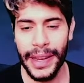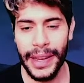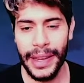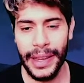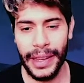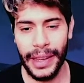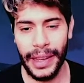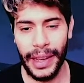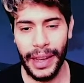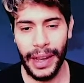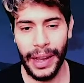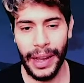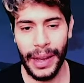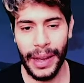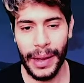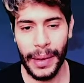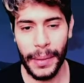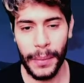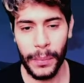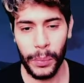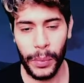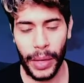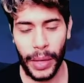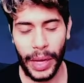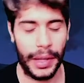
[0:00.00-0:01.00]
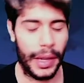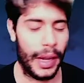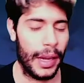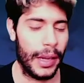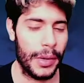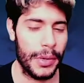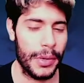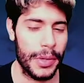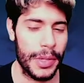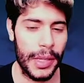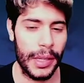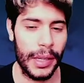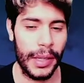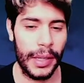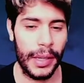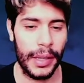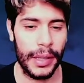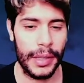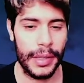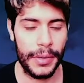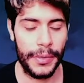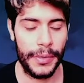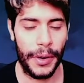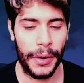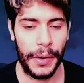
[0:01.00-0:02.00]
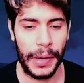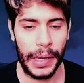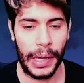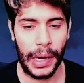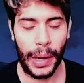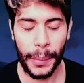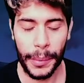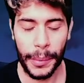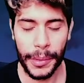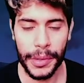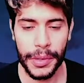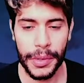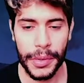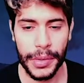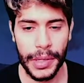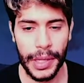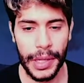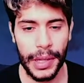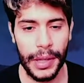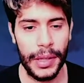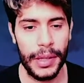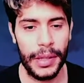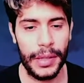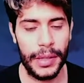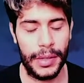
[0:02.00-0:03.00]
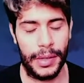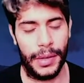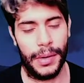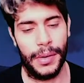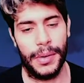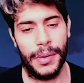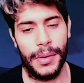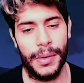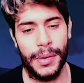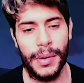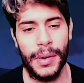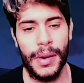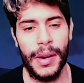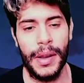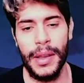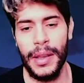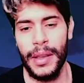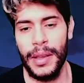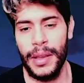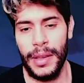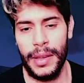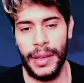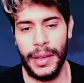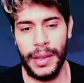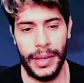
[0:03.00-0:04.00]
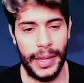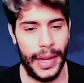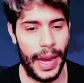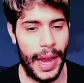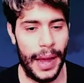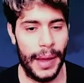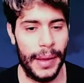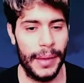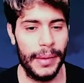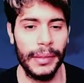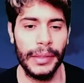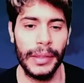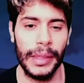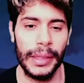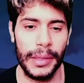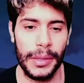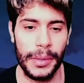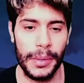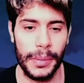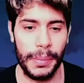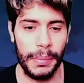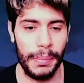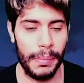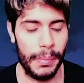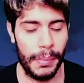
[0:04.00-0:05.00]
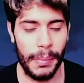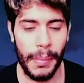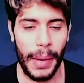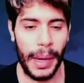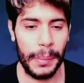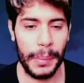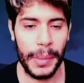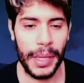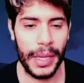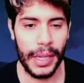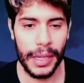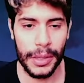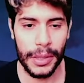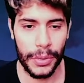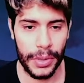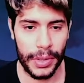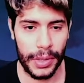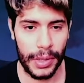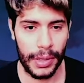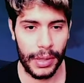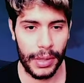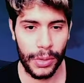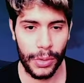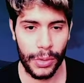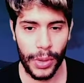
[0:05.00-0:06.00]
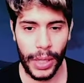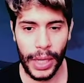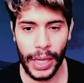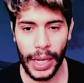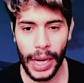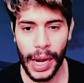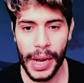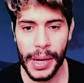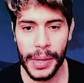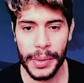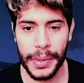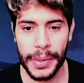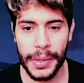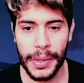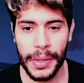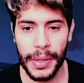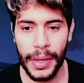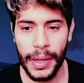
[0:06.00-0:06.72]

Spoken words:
I don't think it's very common to see this, so yeah, it's might be interesting to try it out.